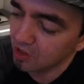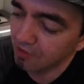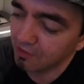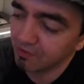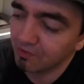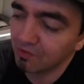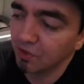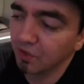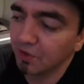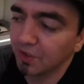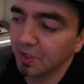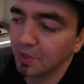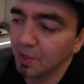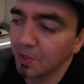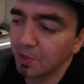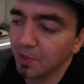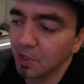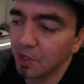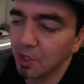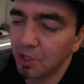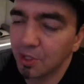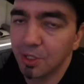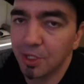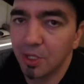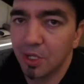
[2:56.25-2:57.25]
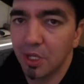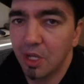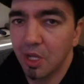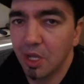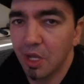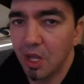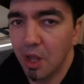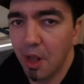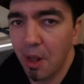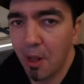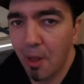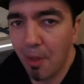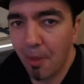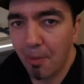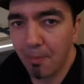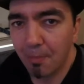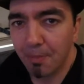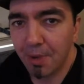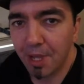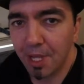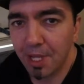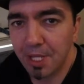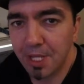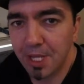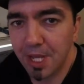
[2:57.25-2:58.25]
frozen thawed,
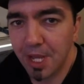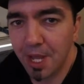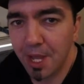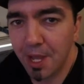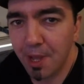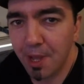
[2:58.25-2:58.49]
but